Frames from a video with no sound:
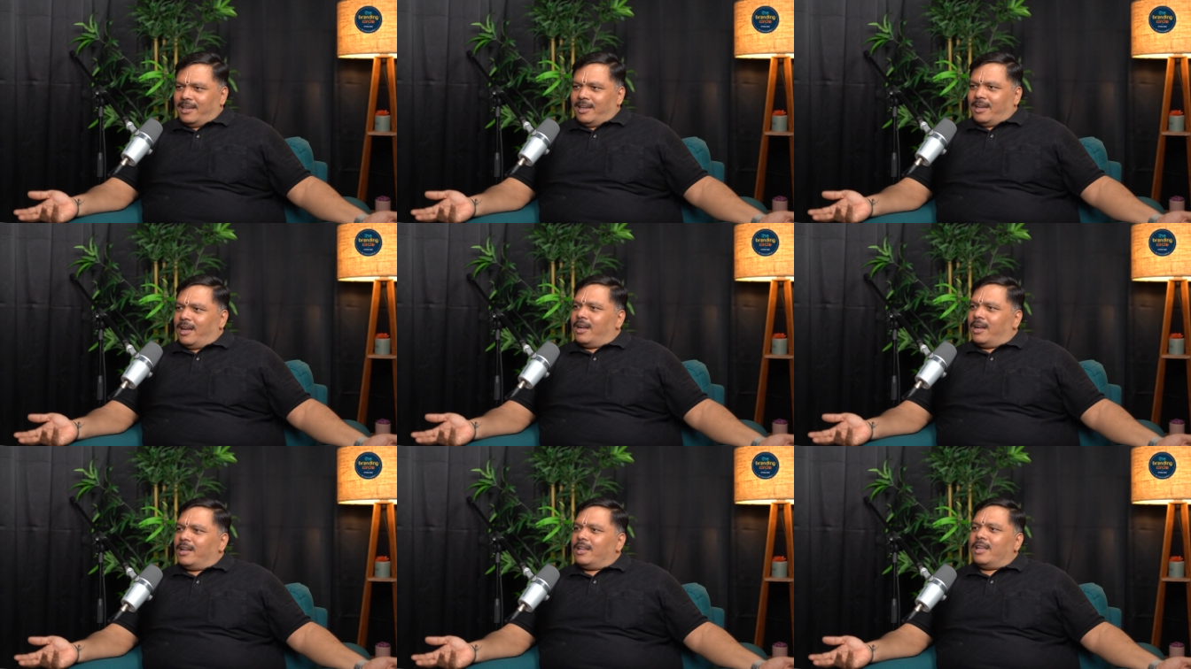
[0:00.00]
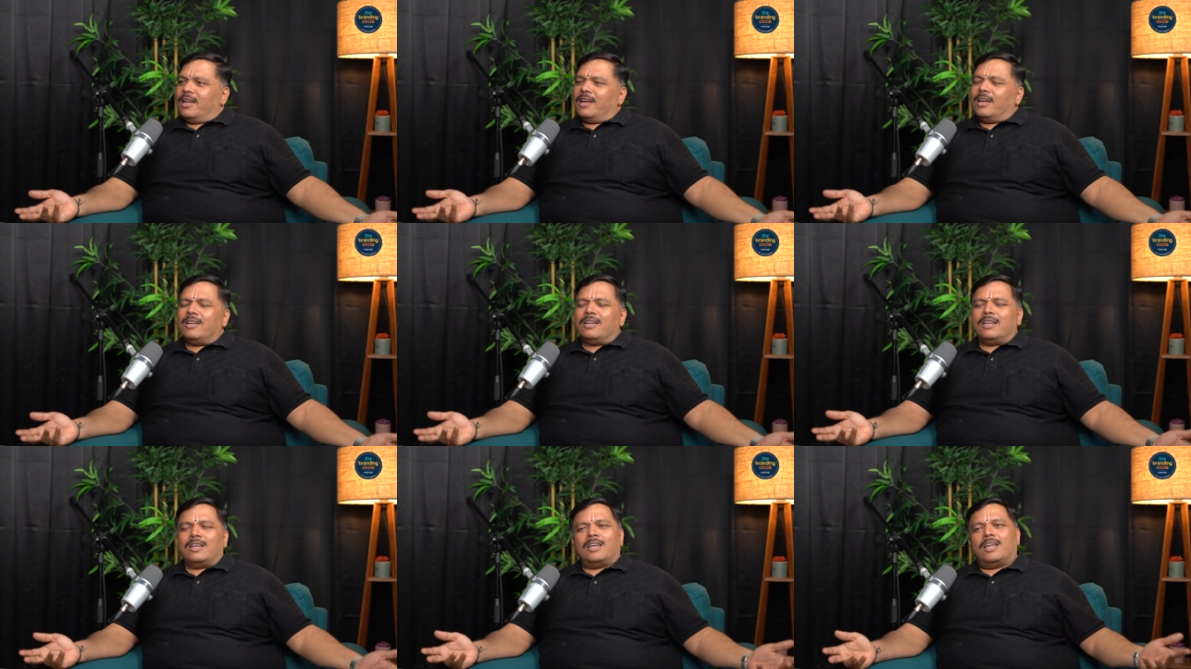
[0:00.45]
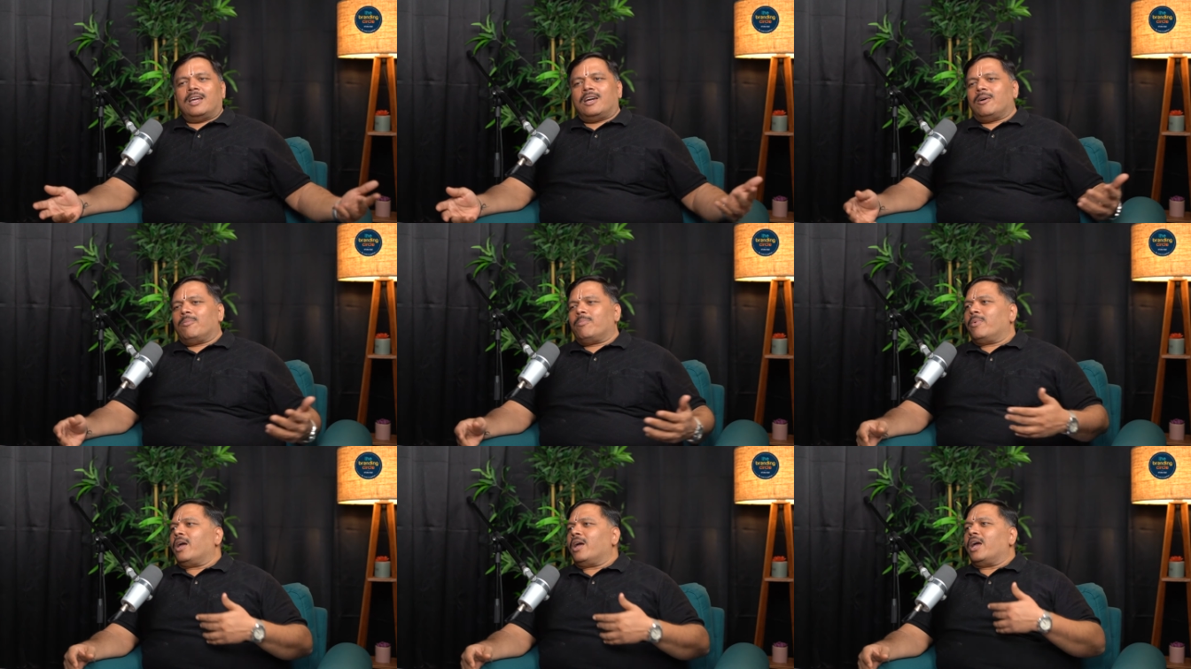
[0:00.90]
and they can take
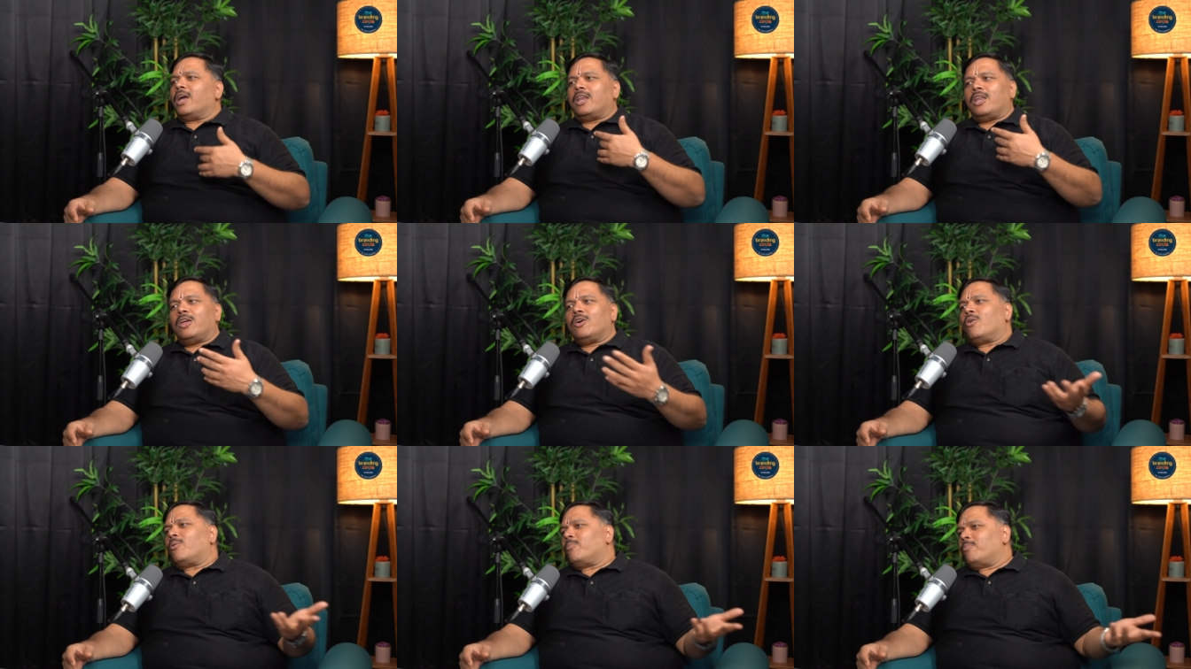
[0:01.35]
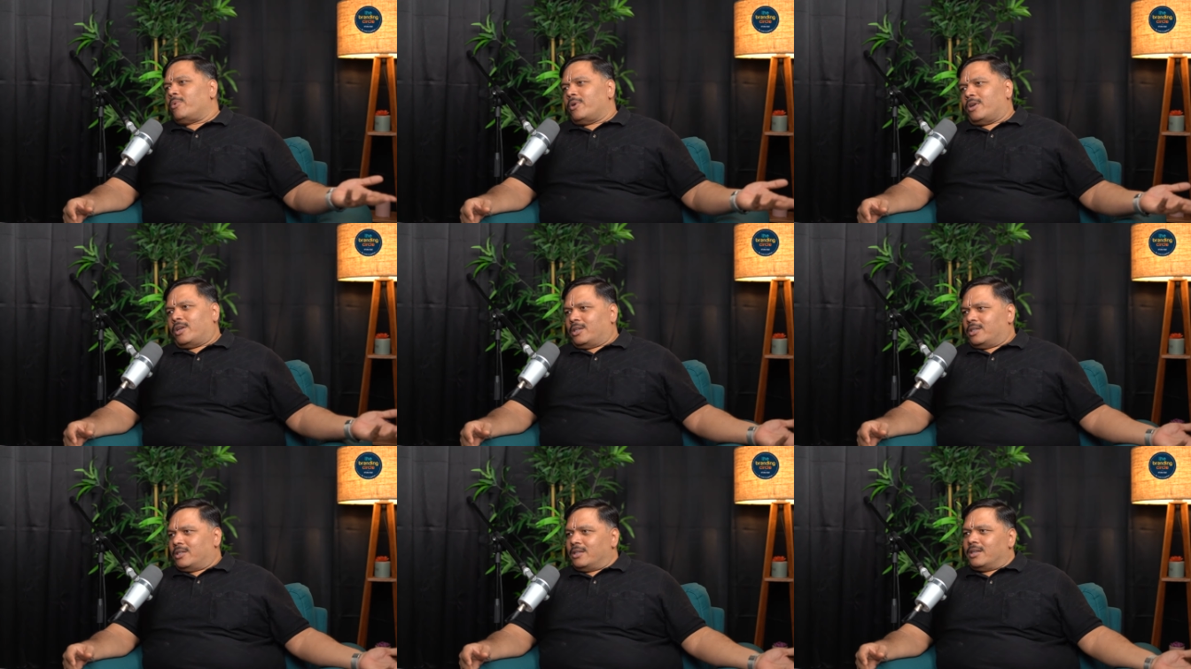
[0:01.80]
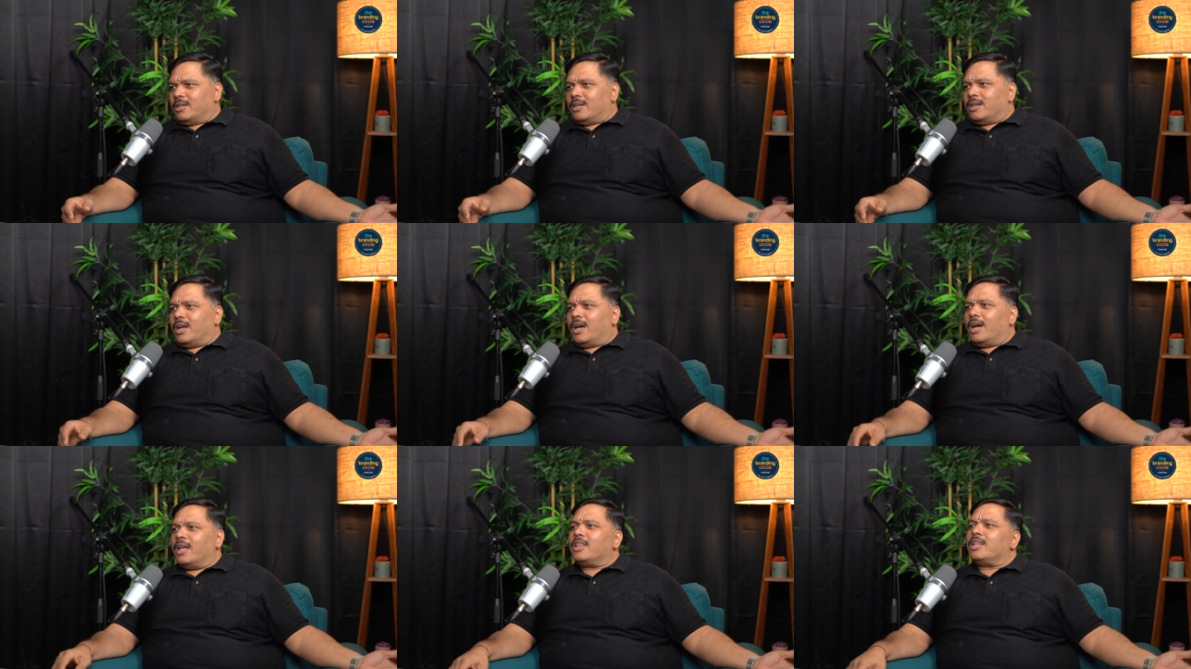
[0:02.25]
up any competition
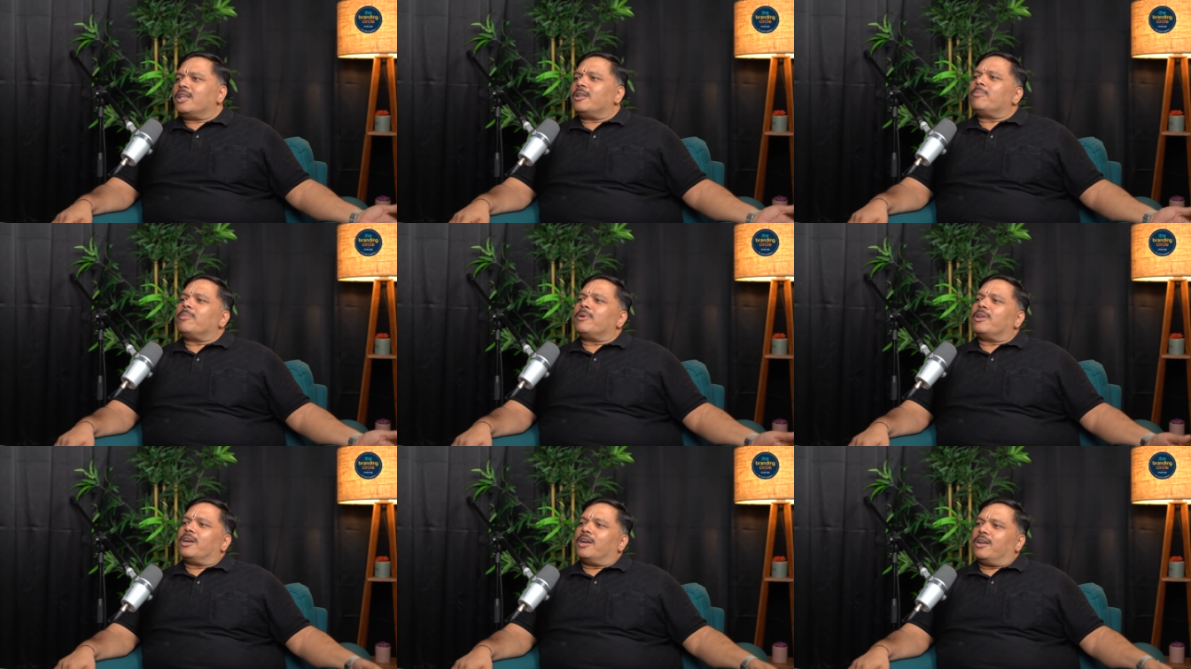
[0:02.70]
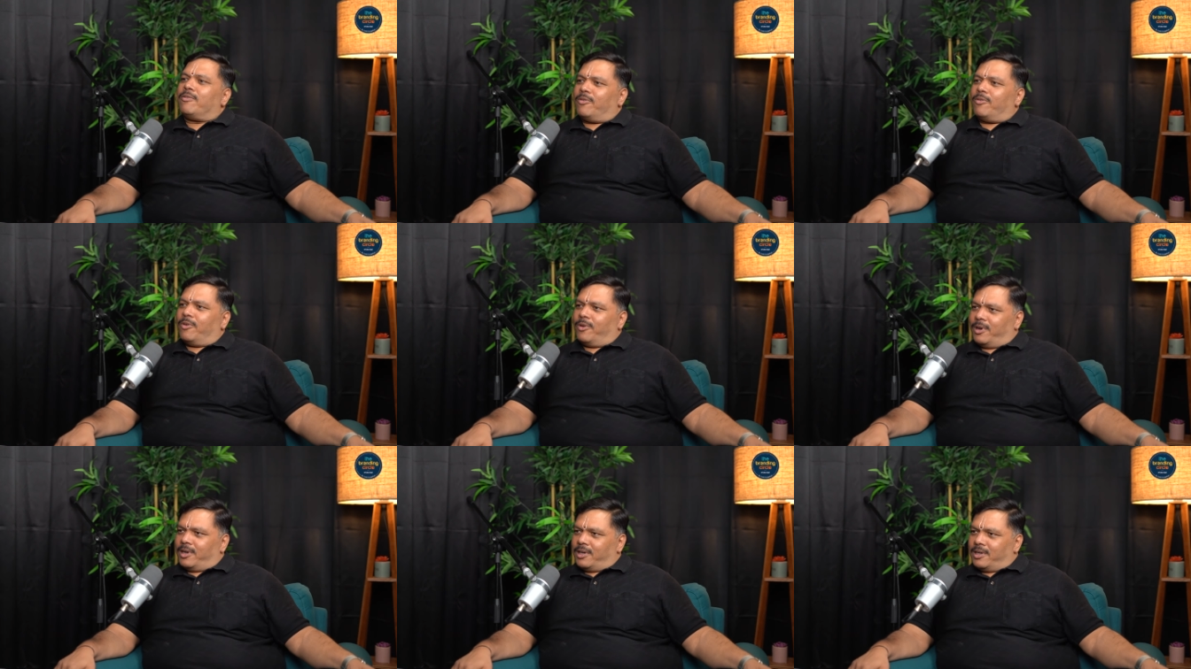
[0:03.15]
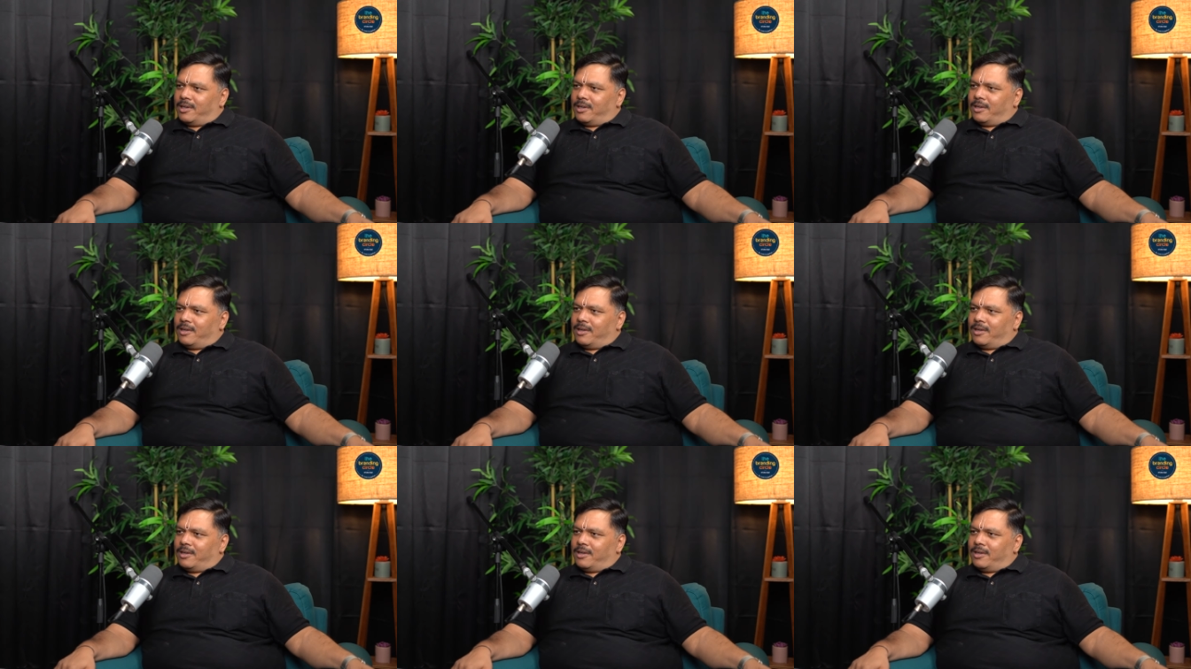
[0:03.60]
and they'll be ready for it.